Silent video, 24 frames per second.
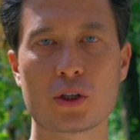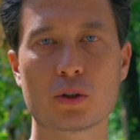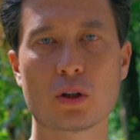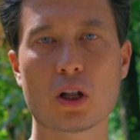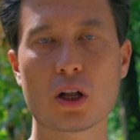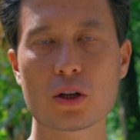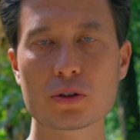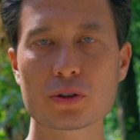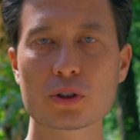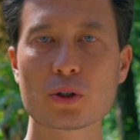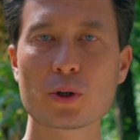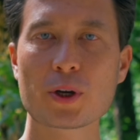You'll
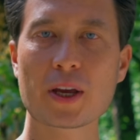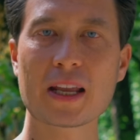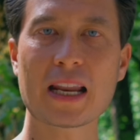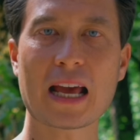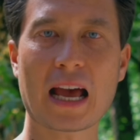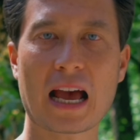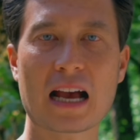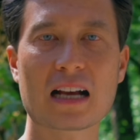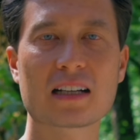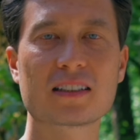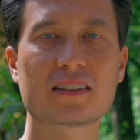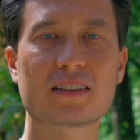also get
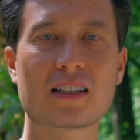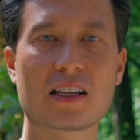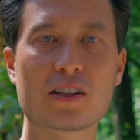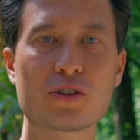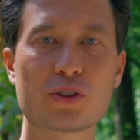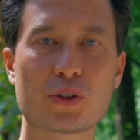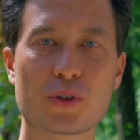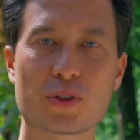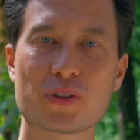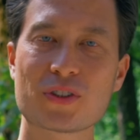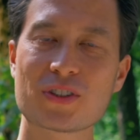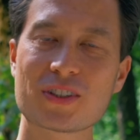
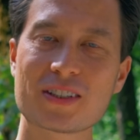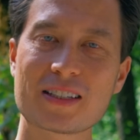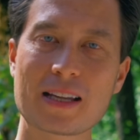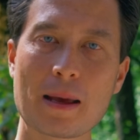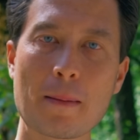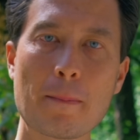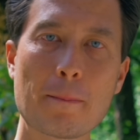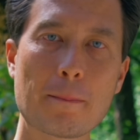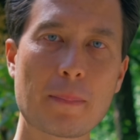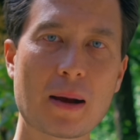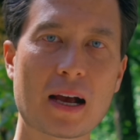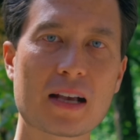access to
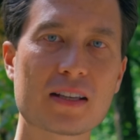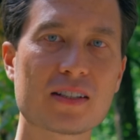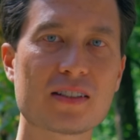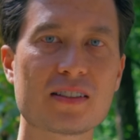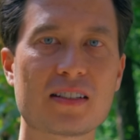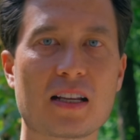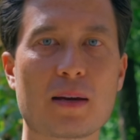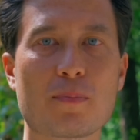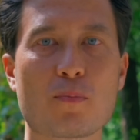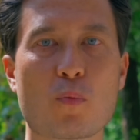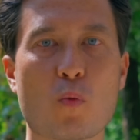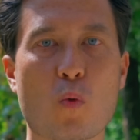
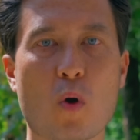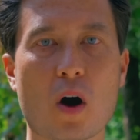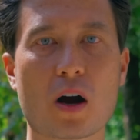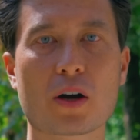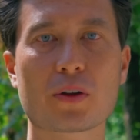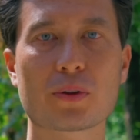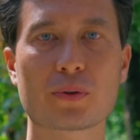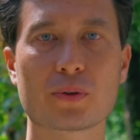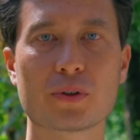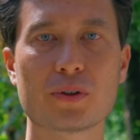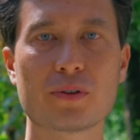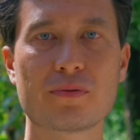step-by-step -step
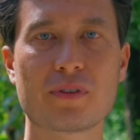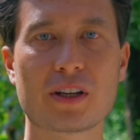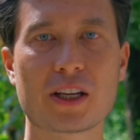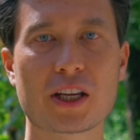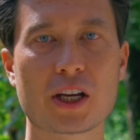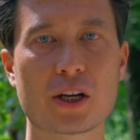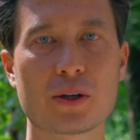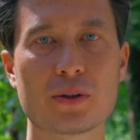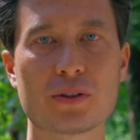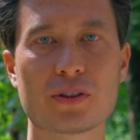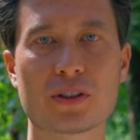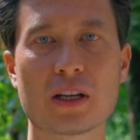walkthrough
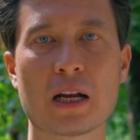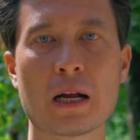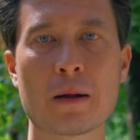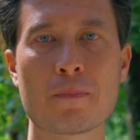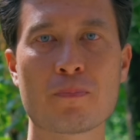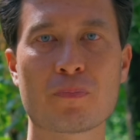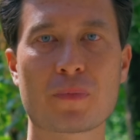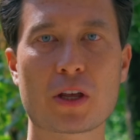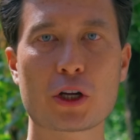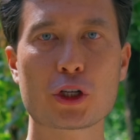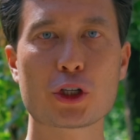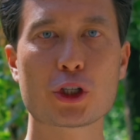videos
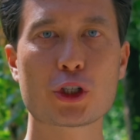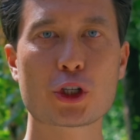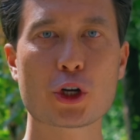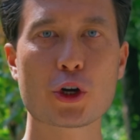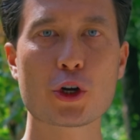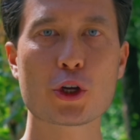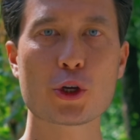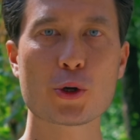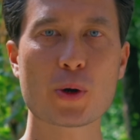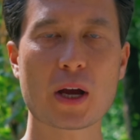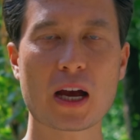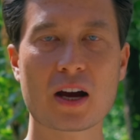that
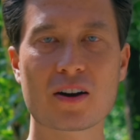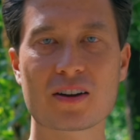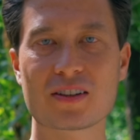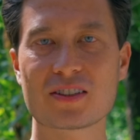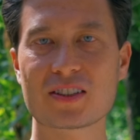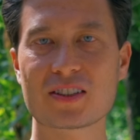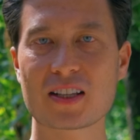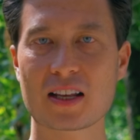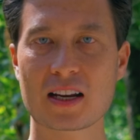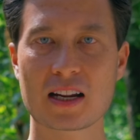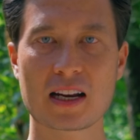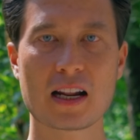show you how to
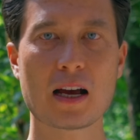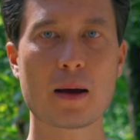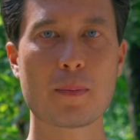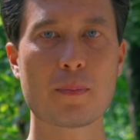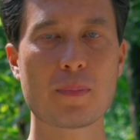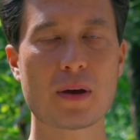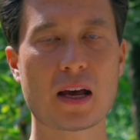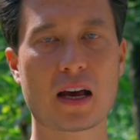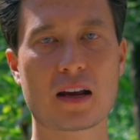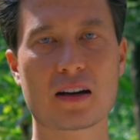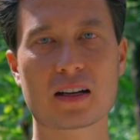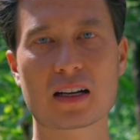set it up,
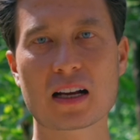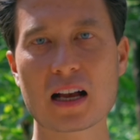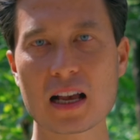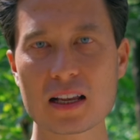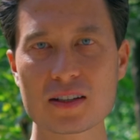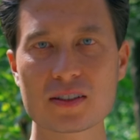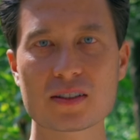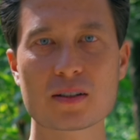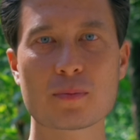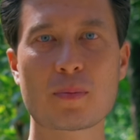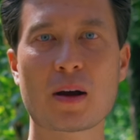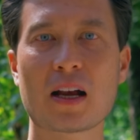how to
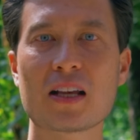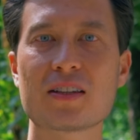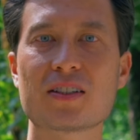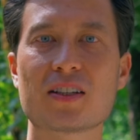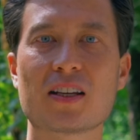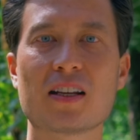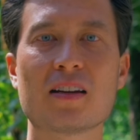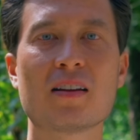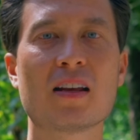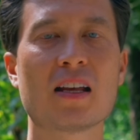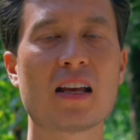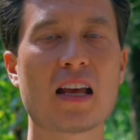
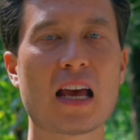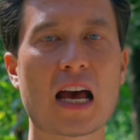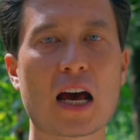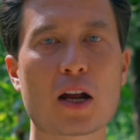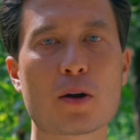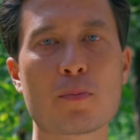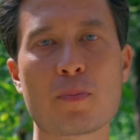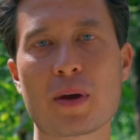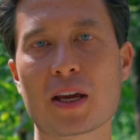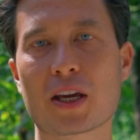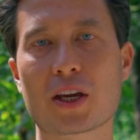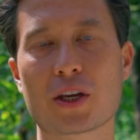customize it, how
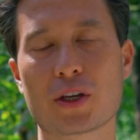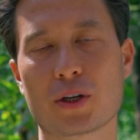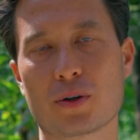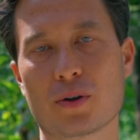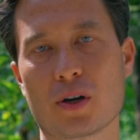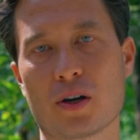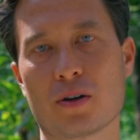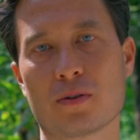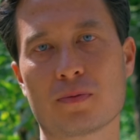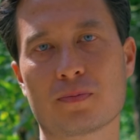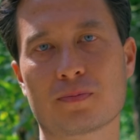to make it your own.